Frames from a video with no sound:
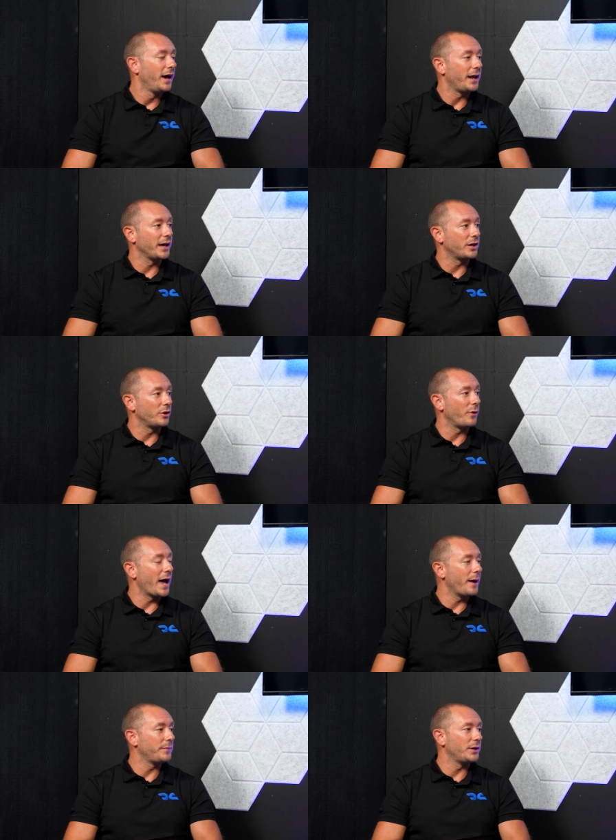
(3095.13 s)
and I can
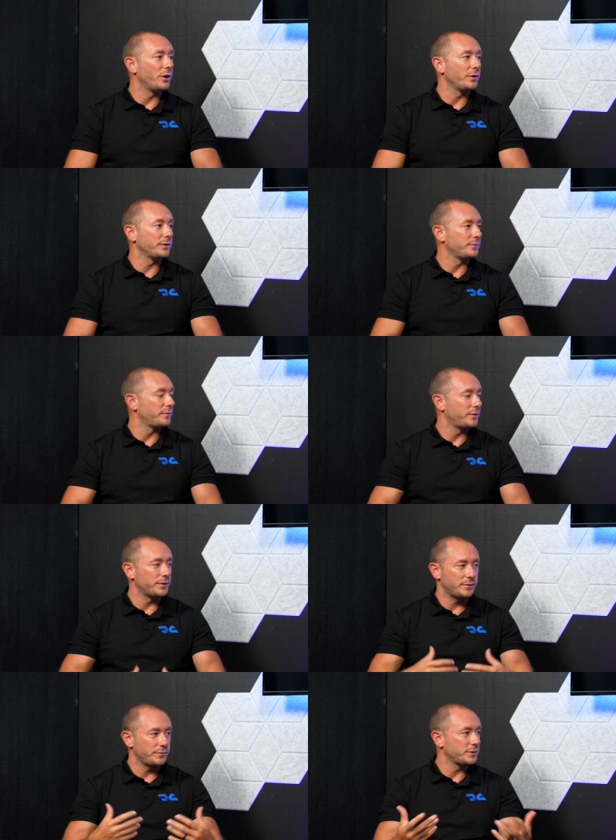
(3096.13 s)
grab,
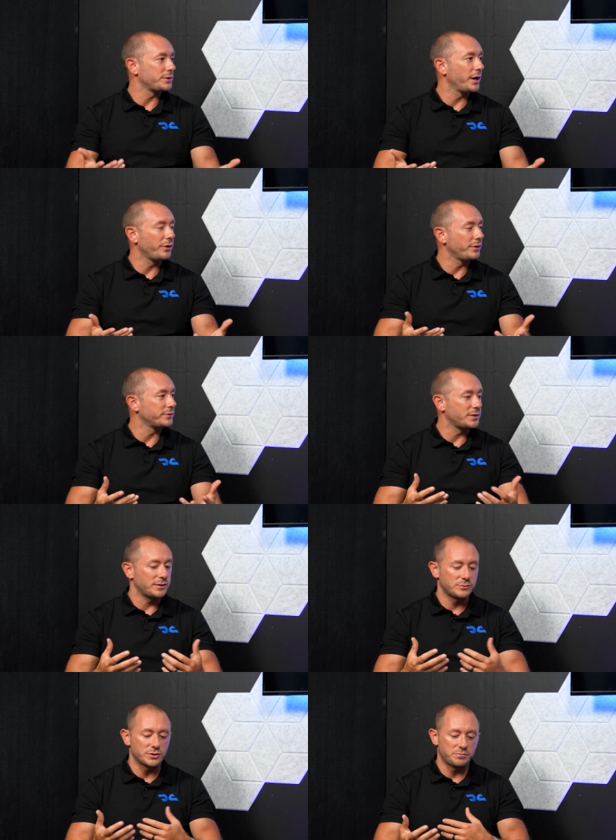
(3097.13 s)
the title
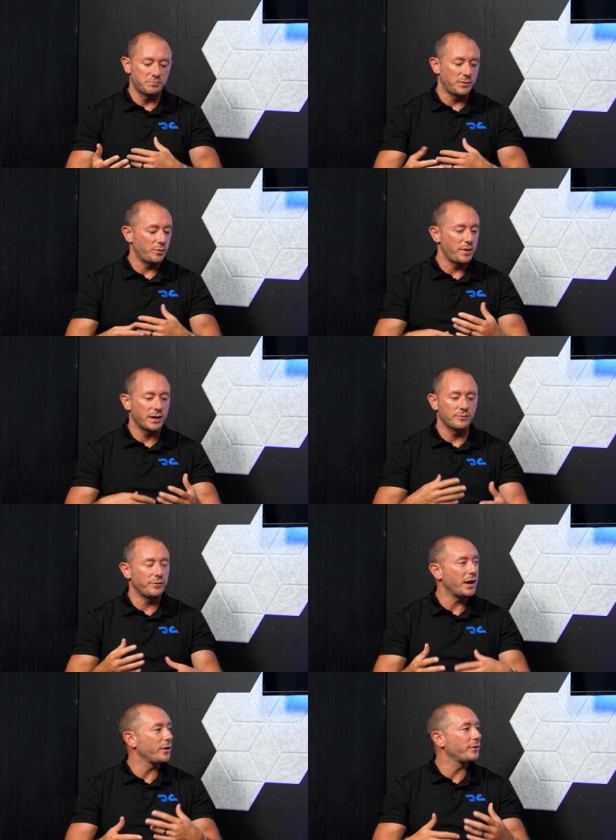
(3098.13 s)
and just, make it
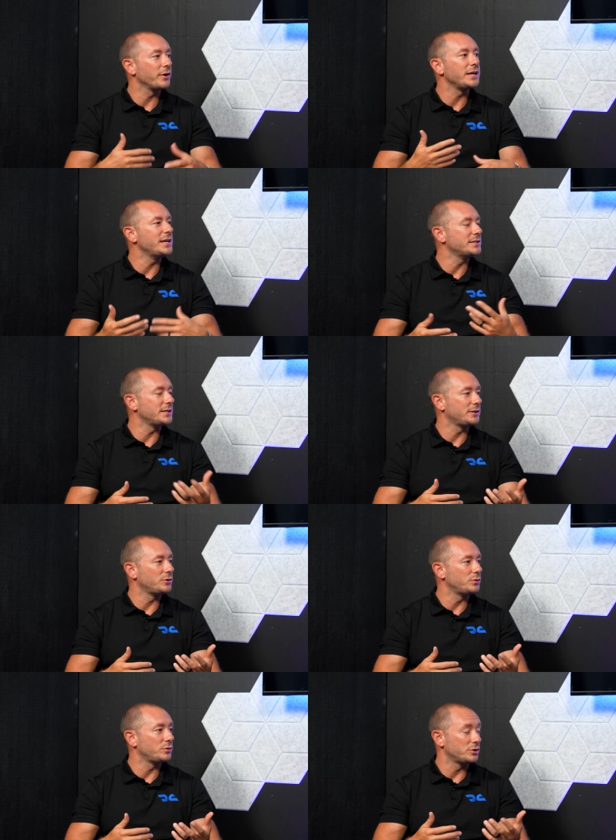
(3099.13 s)
very, very easy
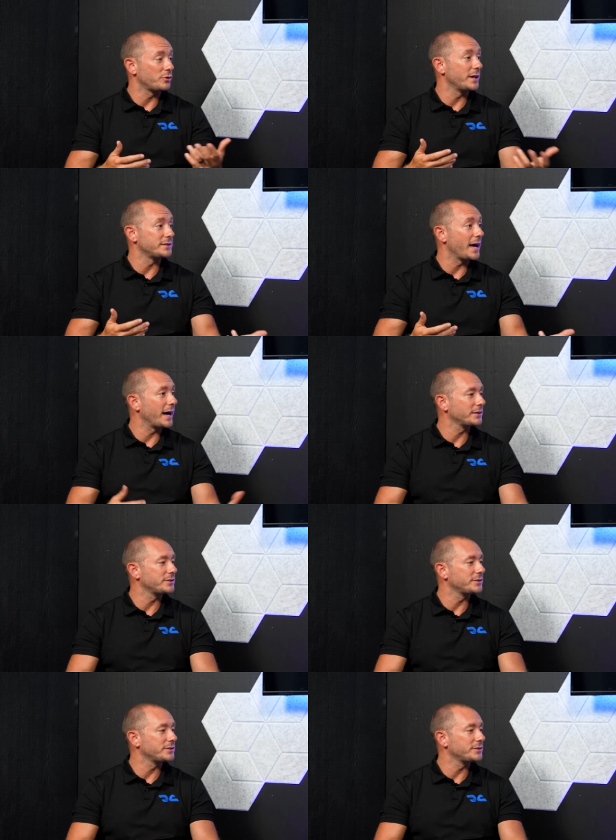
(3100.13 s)
to transact.